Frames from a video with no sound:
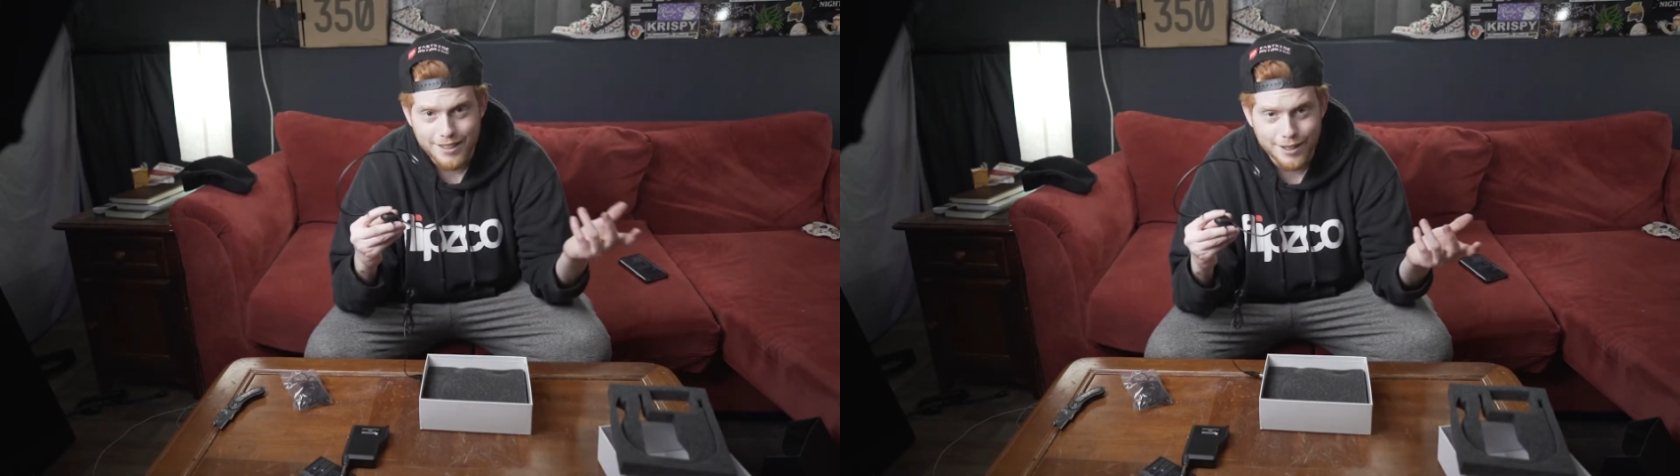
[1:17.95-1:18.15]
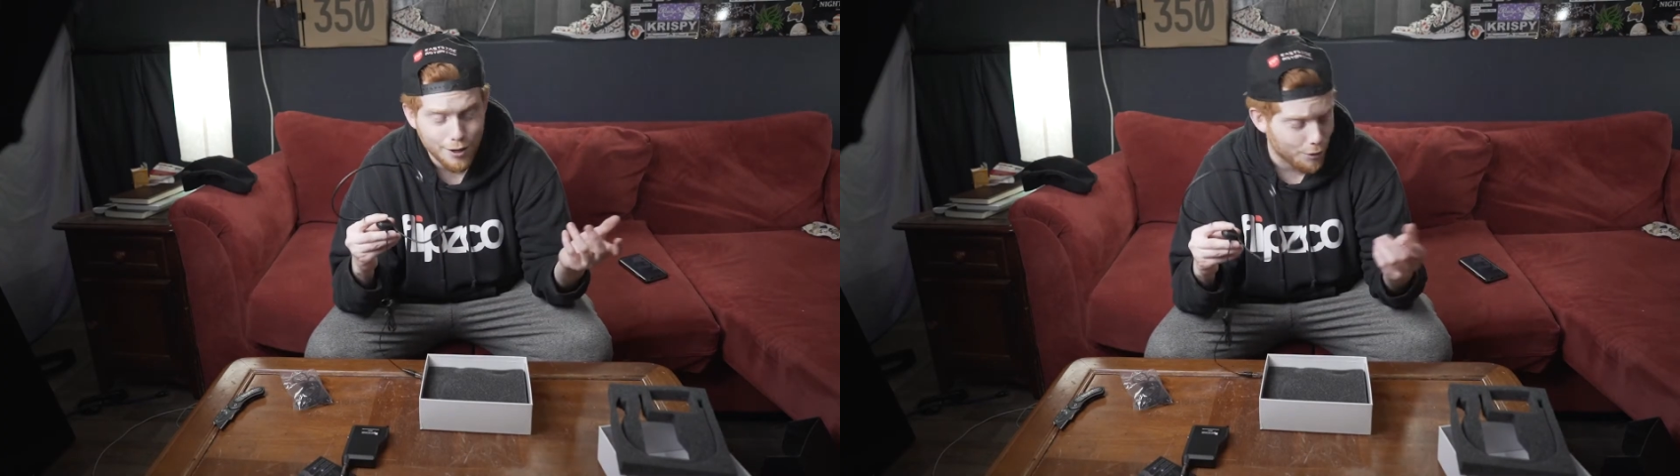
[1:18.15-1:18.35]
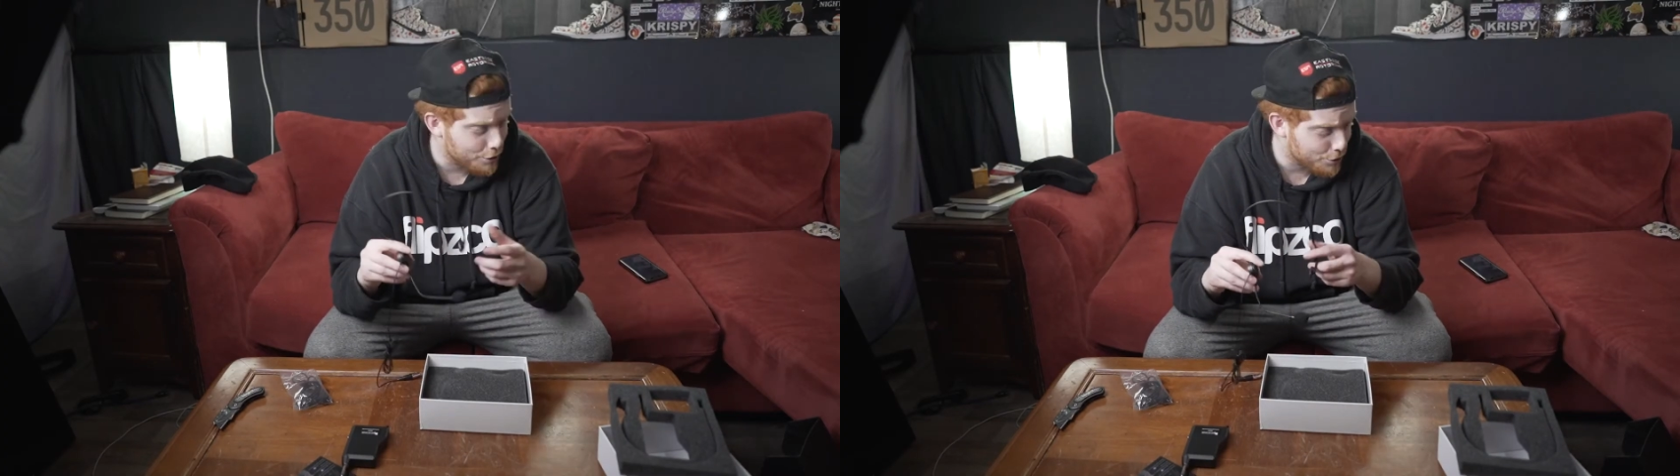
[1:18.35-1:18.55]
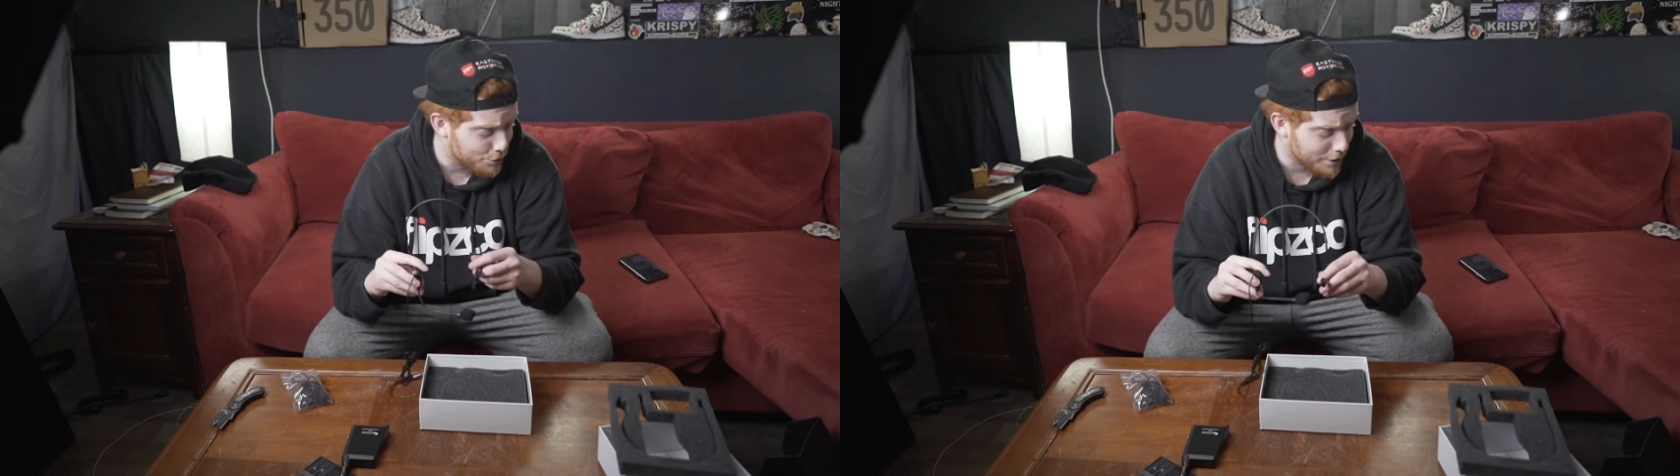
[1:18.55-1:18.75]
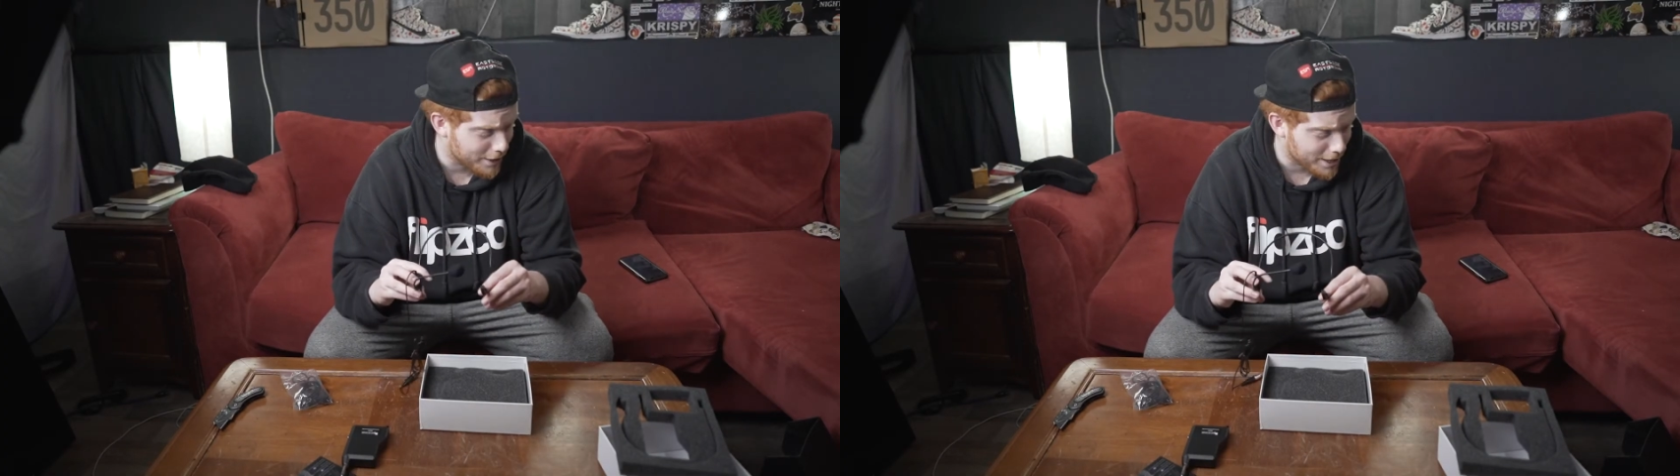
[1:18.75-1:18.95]
Didn't know this
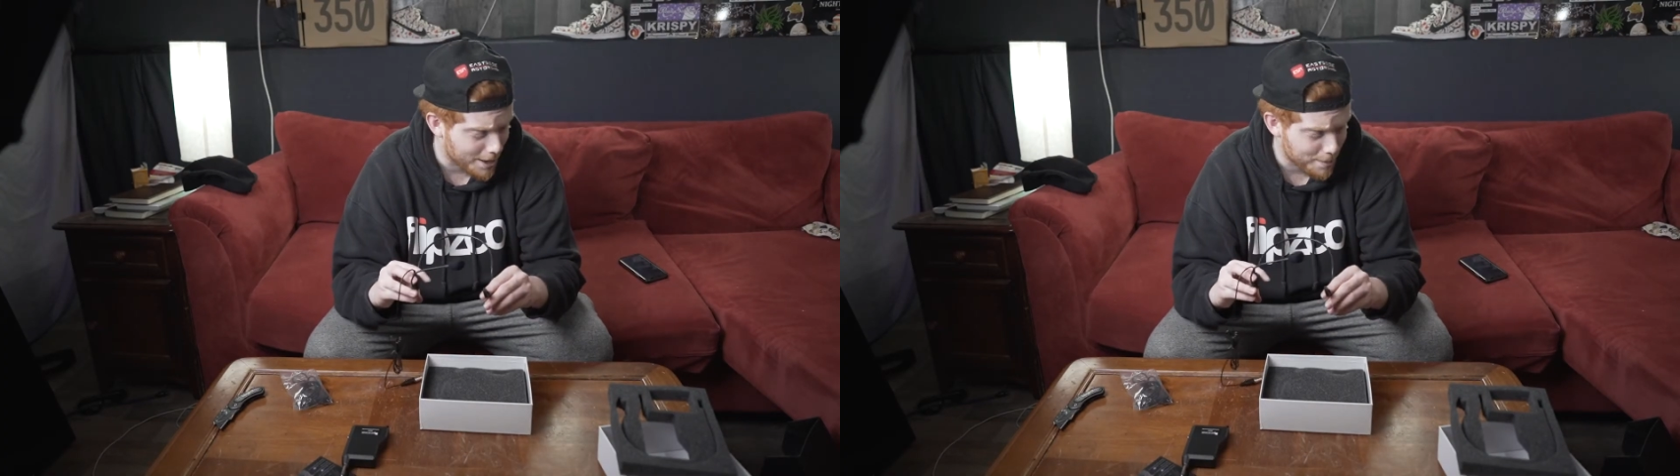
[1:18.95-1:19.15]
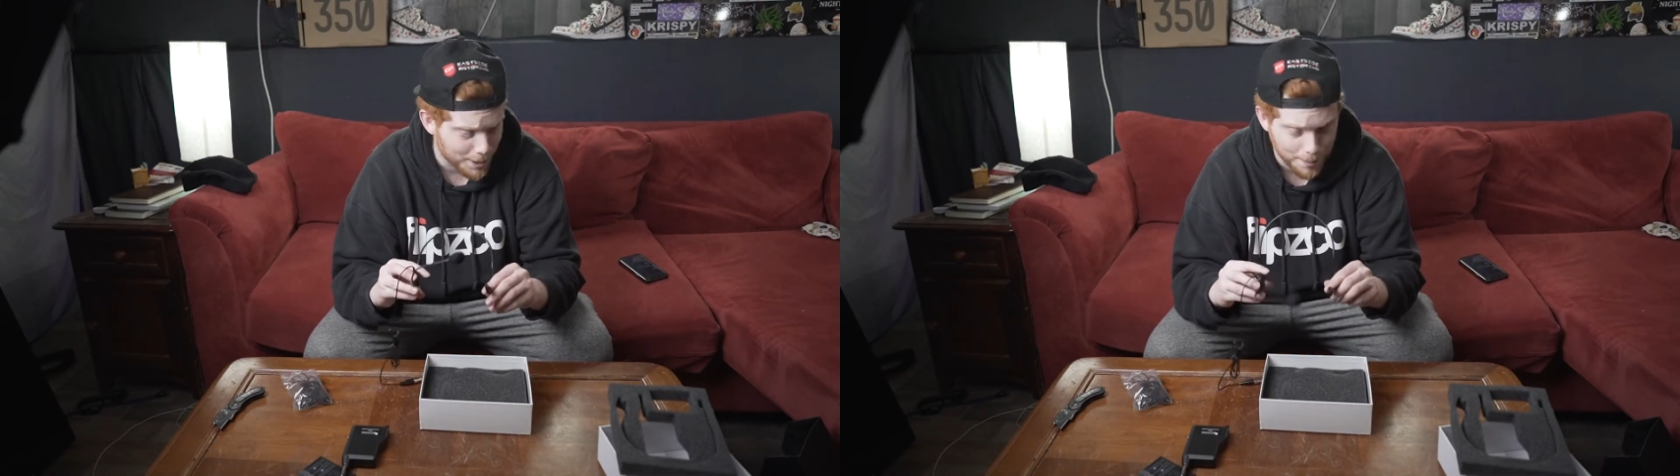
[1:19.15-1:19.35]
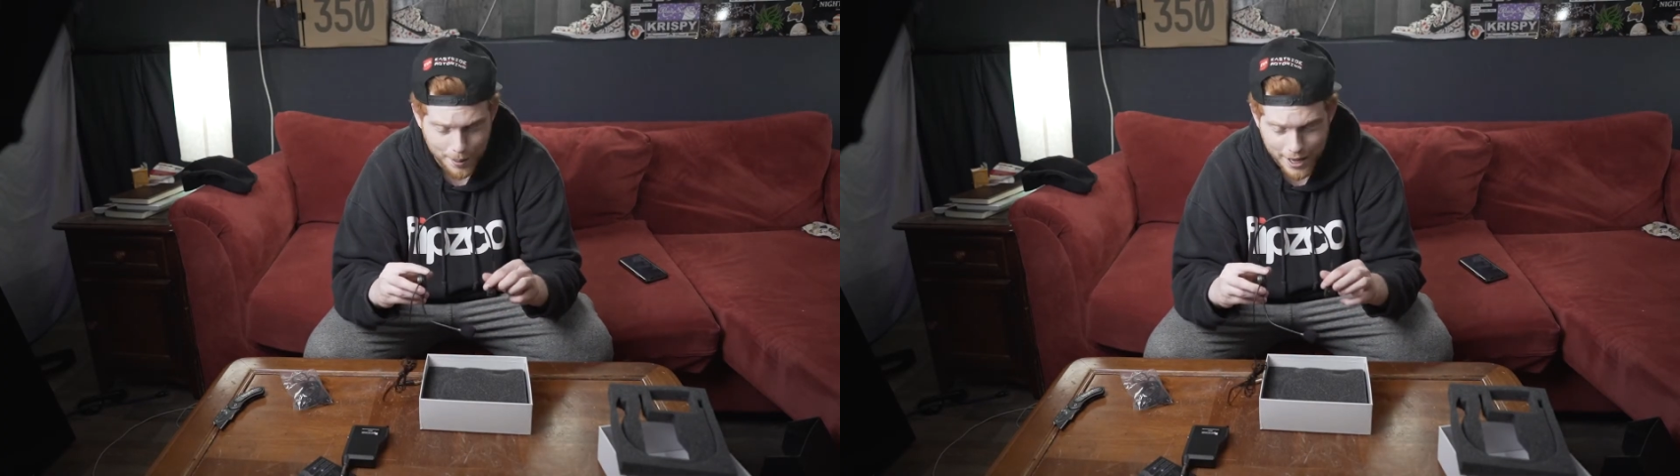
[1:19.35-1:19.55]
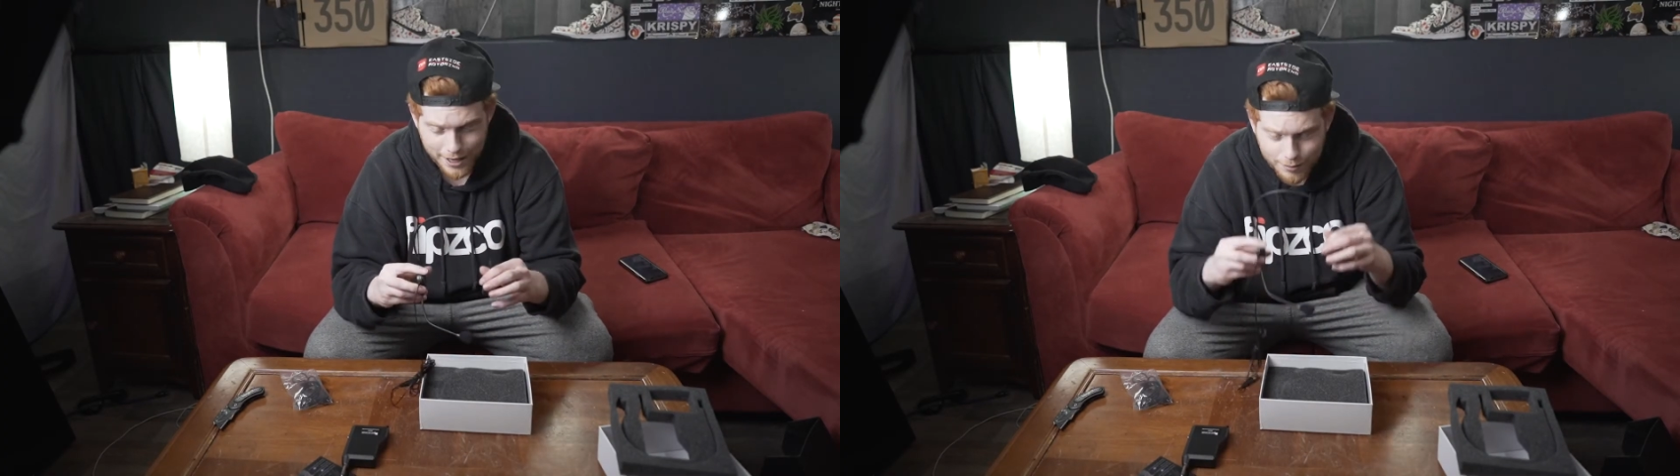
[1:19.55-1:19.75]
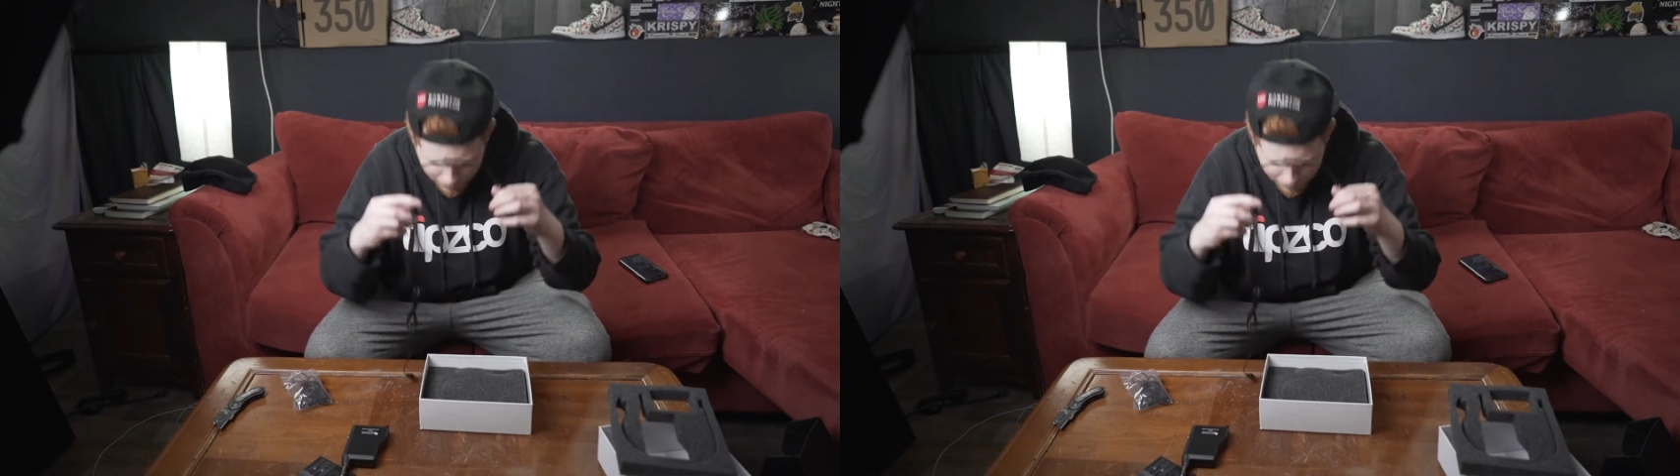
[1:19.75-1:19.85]
was gonna come in the pack.